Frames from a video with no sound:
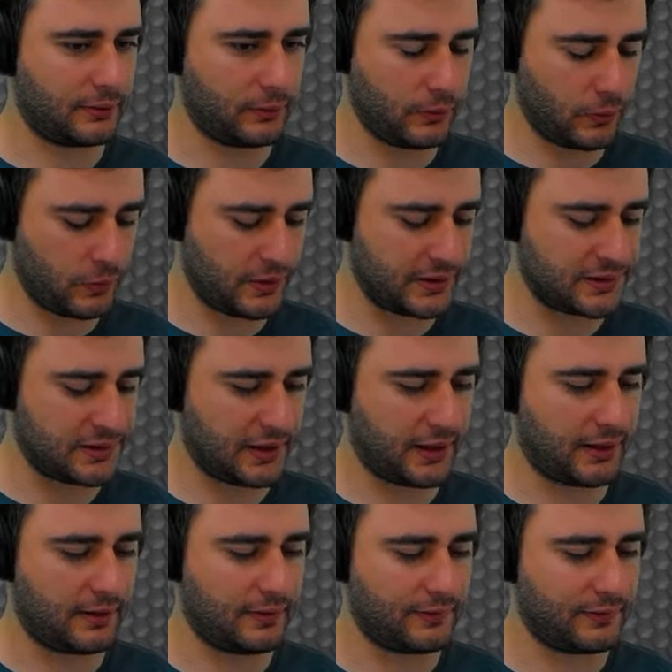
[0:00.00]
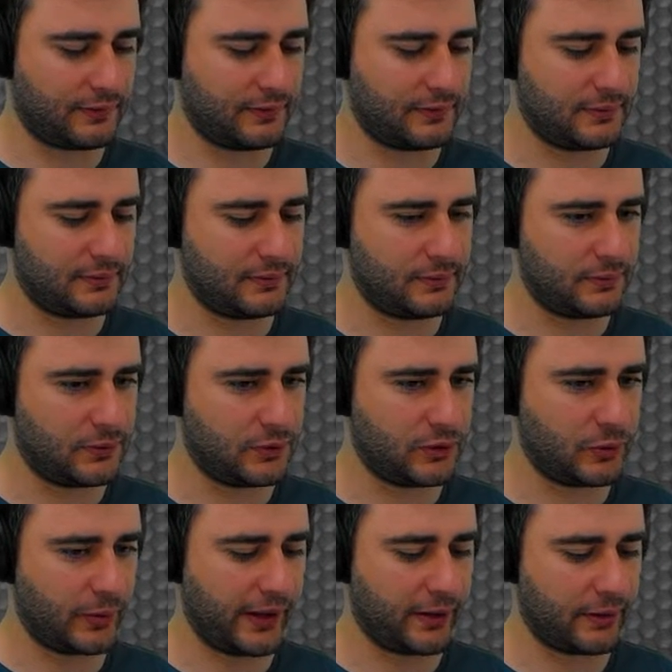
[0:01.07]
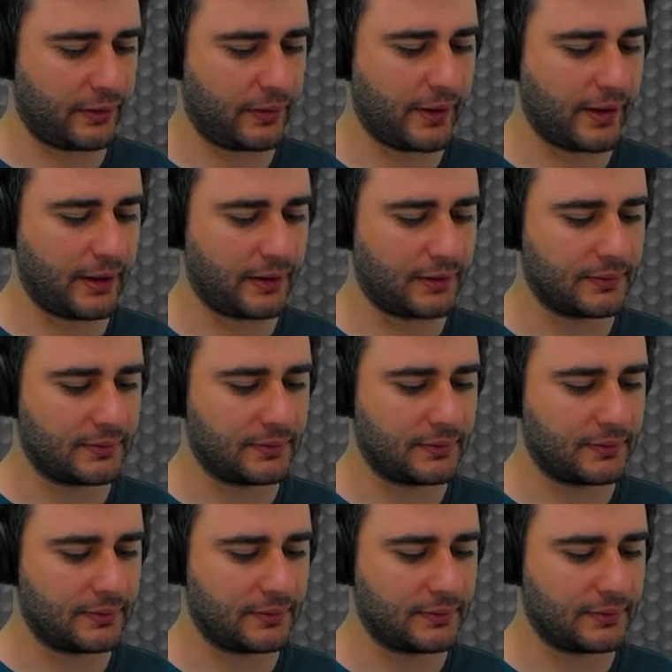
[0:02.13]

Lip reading: do this kind of trickery